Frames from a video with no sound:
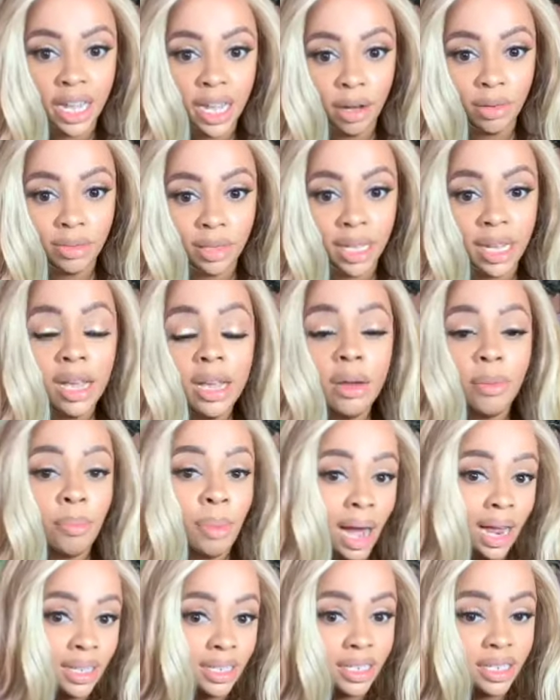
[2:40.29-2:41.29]
healthy,
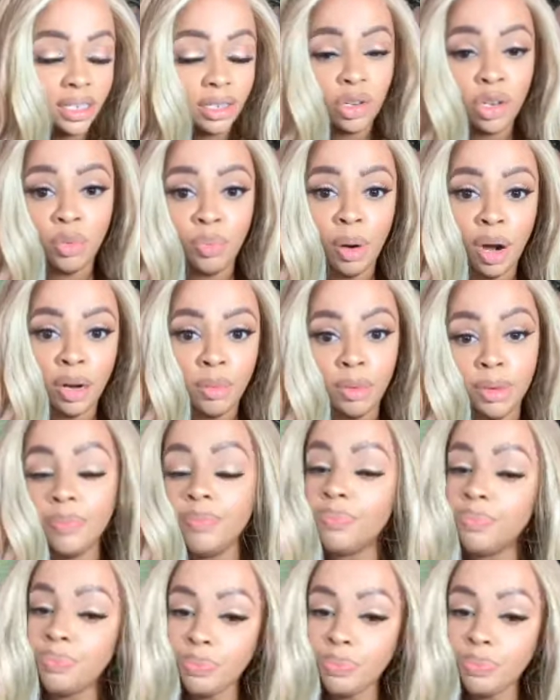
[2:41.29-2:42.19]
by the Sixers, pardon me.